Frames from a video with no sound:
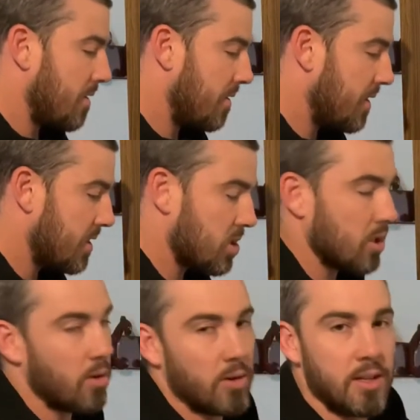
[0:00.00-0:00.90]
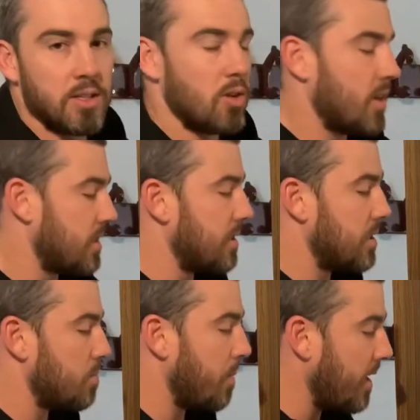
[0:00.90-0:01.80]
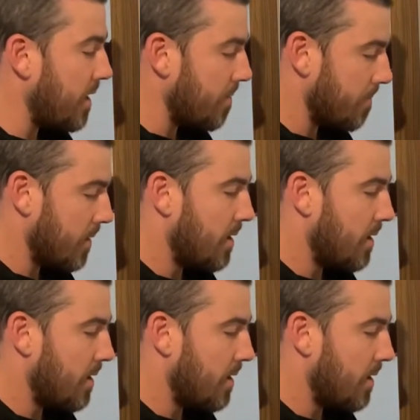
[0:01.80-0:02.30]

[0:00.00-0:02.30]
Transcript: this slot is nice and speedy.